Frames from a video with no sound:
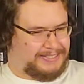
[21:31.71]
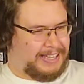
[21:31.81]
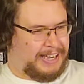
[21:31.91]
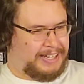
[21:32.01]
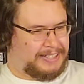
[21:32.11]

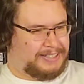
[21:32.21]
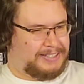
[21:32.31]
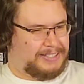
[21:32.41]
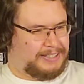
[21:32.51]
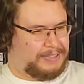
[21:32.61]
kind of
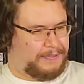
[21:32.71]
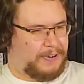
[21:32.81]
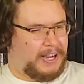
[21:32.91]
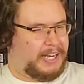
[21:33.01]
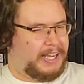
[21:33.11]

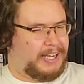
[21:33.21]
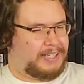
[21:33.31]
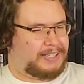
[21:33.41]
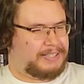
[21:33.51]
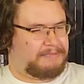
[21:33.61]

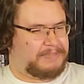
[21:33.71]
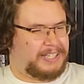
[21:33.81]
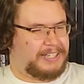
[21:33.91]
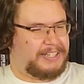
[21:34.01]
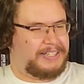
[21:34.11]
schizophrenia. It seems
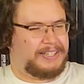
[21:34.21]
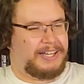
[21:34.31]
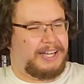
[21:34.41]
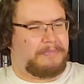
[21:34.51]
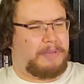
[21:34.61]
like
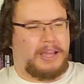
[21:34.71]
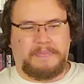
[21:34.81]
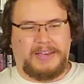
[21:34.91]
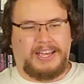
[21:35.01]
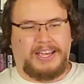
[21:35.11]

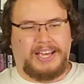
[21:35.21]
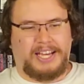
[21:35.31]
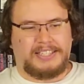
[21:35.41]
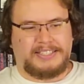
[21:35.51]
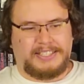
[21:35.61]
maybe he
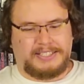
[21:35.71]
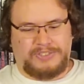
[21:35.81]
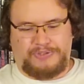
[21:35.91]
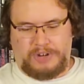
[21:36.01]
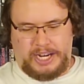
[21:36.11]
has
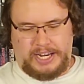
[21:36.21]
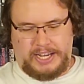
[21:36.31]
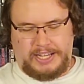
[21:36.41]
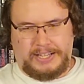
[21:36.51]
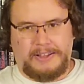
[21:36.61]

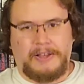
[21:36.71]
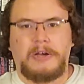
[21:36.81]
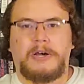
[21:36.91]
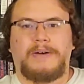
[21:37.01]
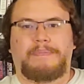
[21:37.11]
schizophrenia,
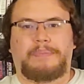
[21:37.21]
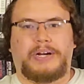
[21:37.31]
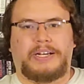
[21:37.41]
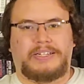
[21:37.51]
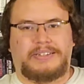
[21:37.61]

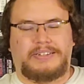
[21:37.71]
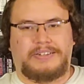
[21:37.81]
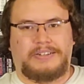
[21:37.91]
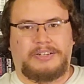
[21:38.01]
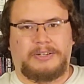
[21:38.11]
but
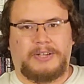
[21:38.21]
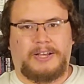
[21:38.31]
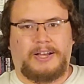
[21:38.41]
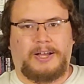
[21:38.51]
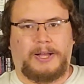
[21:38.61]

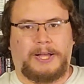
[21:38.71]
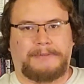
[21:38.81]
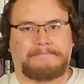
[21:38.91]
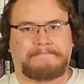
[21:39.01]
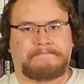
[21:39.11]

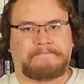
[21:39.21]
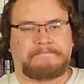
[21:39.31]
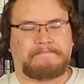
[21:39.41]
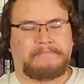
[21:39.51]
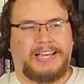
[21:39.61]
um,
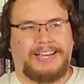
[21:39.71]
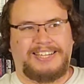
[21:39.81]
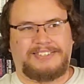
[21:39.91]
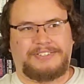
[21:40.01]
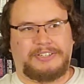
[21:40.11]

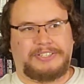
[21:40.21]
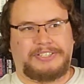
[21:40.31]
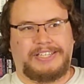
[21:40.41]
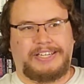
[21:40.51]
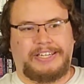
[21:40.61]
he starts
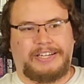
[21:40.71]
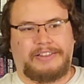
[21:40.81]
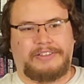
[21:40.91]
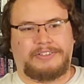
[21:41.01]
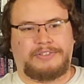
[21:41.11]

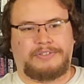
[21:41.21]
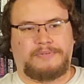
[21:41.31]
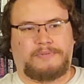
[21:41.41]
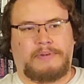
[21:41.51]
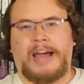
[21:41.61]
seeing
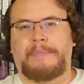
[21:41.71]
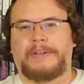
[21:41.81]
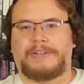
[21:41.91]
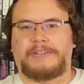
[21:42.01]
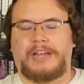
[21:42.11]
this
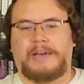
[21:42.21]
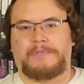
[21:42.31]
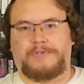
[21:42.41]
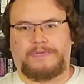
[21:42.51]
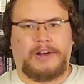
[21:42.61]
rabbit
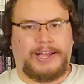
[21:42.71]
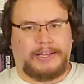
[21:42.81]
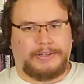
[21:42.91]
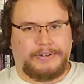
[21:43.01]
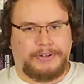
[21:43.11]
named
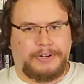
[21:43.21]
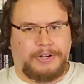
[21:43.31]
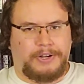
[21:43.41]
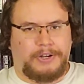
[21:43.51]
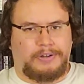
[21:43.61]
Frank
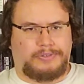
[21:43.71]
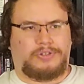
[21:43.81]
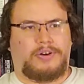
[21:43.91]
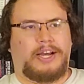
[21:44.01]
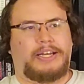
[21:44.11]
who's
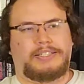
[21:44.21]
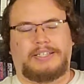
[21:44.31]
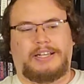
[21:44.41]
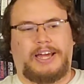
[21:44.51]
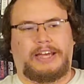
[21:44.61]
trying
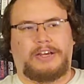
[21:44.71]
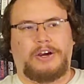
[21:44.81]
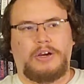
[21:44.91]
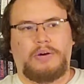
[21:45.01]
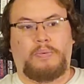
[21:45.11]
to like
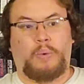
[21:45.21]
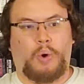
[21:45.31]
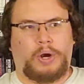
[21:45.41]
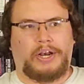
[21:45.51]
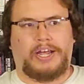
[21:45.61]

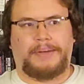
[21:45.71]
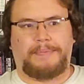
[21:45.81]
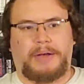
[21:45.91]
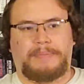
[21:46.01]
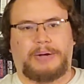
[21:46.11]
warn
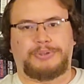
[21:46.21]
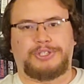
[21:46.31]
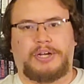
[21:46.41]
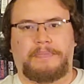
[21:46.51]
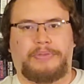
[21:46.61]
him about
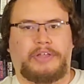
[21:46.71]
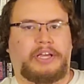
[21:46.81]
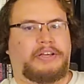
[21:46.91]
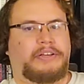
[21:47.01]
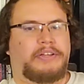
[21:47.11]

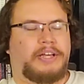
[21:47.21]
something